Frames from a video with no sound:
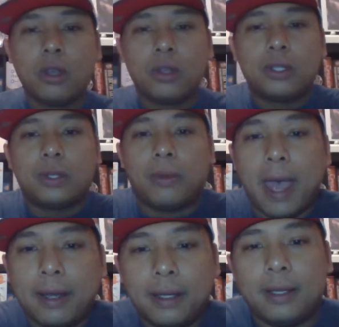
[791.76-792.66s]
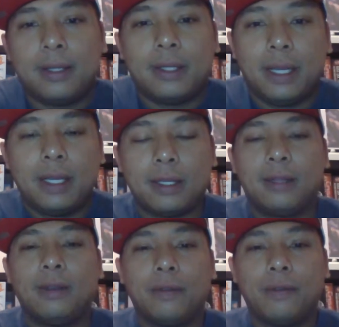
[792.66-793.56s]
So that is
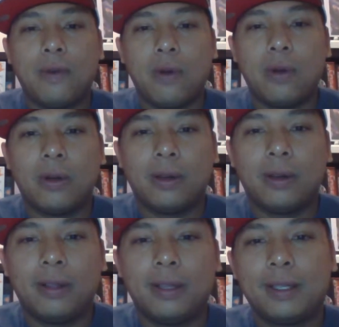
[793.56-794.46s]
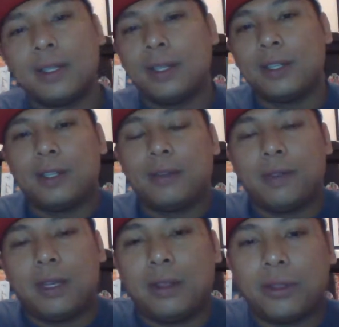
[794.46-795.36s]
it for this edition of
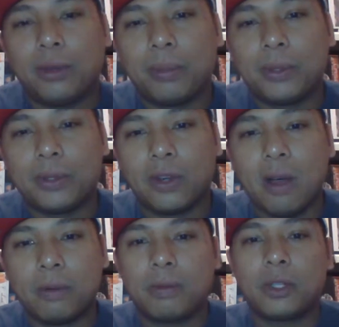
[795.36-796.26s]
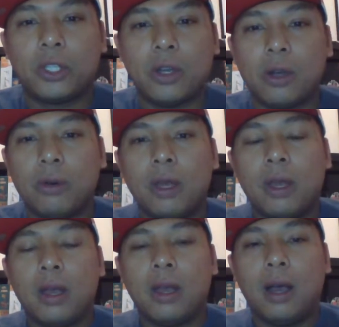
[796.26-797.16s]
the In Third Person Comic Book Show.
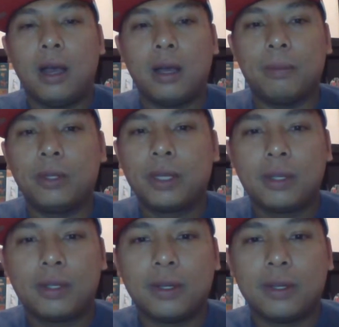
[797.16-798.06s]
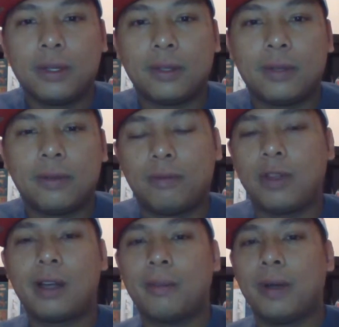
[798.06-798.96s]
I'm looking to
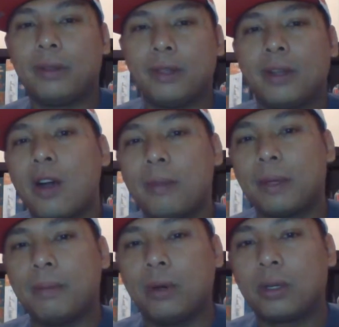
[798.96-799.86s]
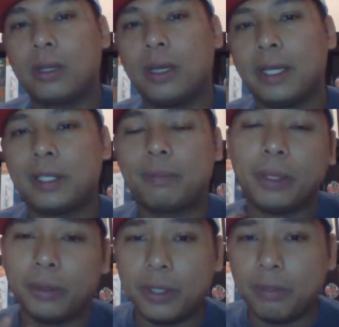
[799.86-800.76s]
talk about the comic book
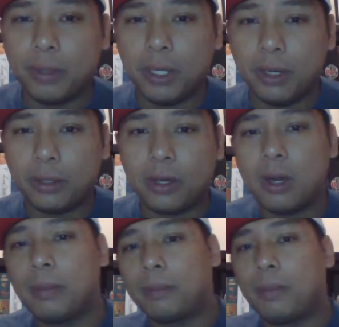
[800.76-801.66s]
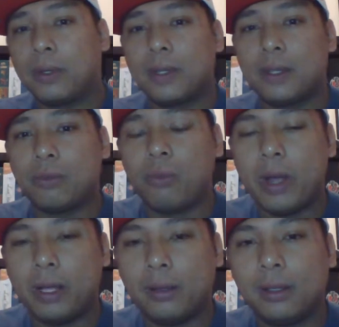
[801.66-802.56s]
experience beyond comic books as
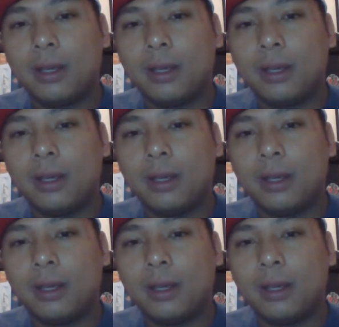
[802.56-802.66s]
well,